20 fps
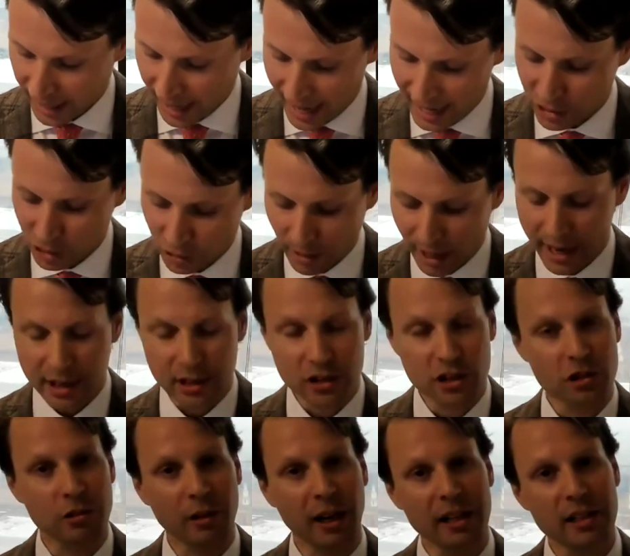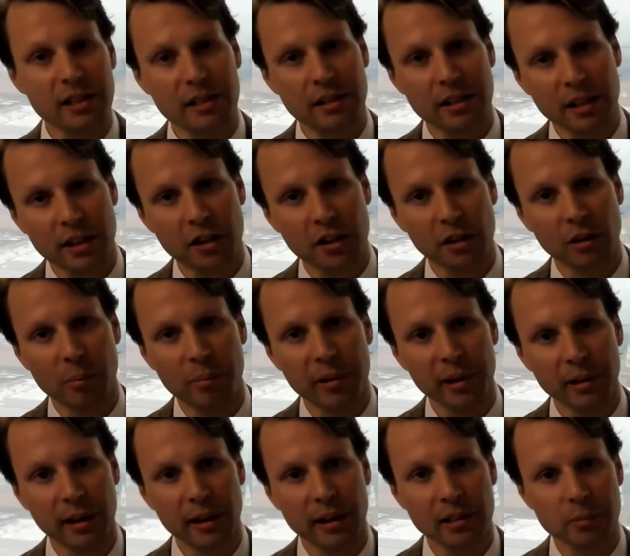I try and stretch the cure
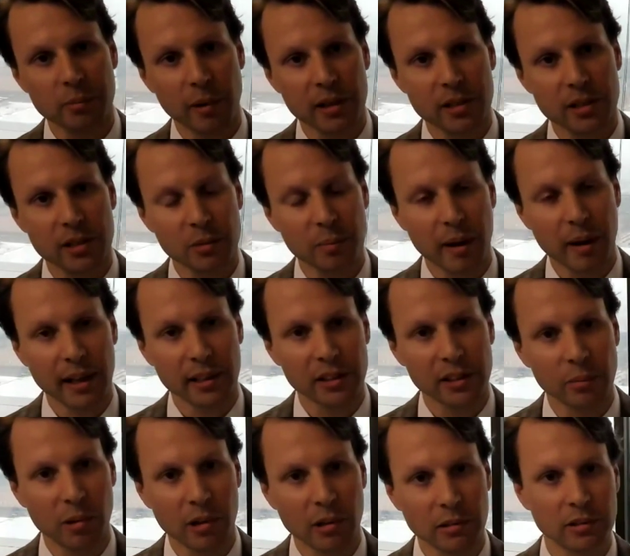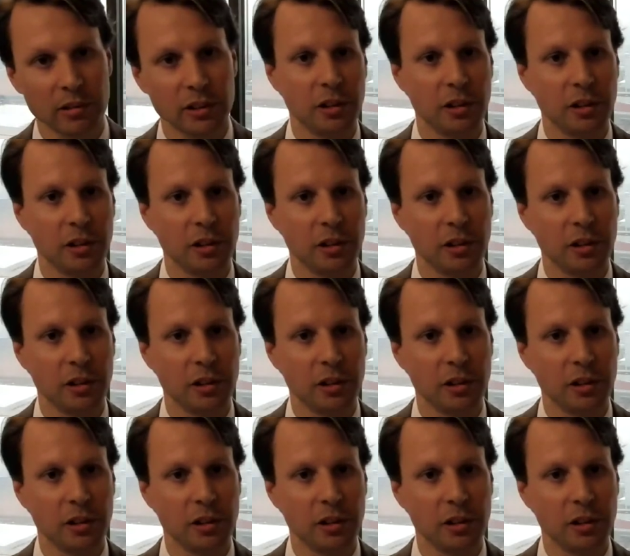period as much as possible.